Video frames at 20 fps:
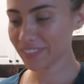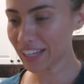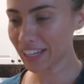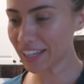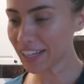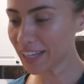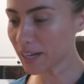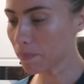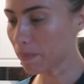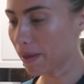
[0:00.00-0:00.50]
I
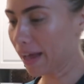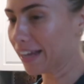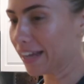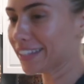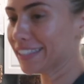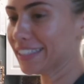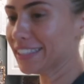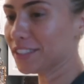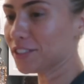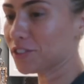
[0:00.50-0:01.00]
got a
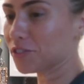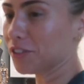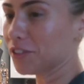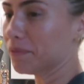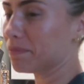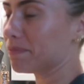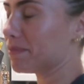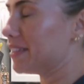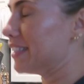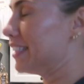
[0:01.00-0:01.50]
package
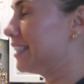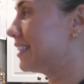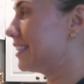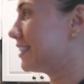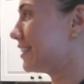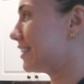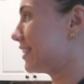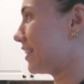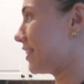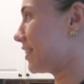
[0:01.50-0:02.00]
from the
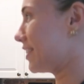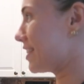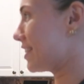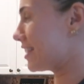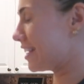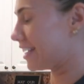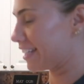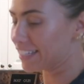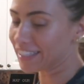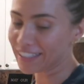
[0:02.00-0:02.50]
Sarah's
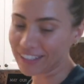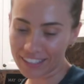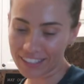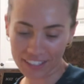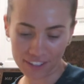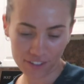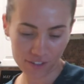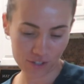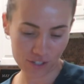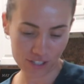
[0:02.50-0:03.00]
Day
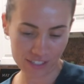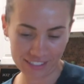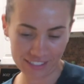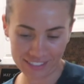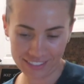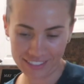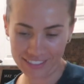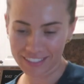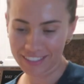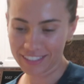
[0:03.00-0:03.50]

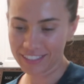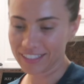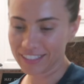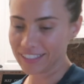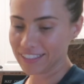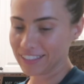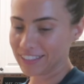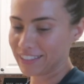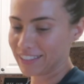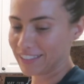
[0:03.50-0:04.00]
collection. I
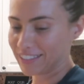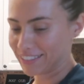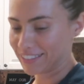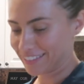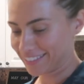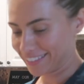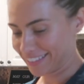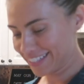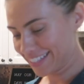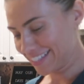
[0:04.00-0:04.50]

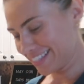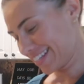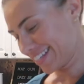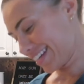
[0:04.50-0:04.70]
did.